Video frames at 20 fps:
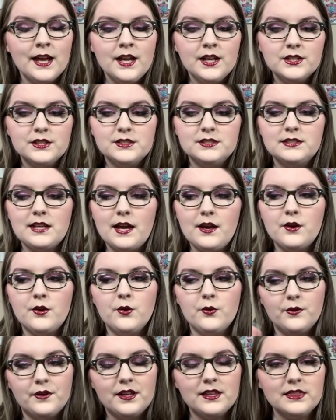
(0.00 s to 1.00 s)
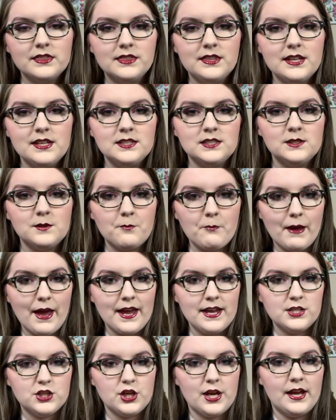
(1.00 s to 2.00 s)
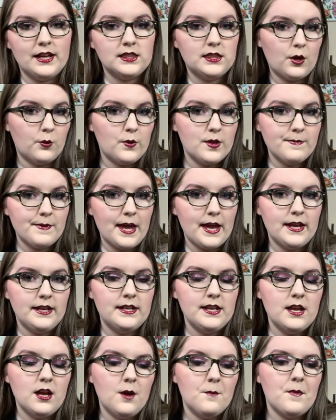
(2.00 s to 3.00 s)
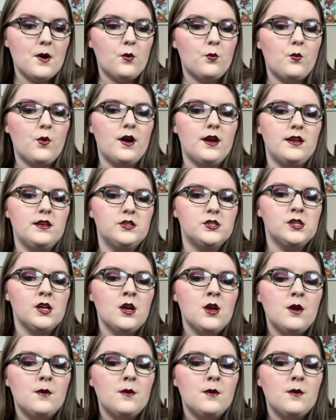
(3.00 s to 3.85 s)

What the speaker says: So this paycheck that we paid him was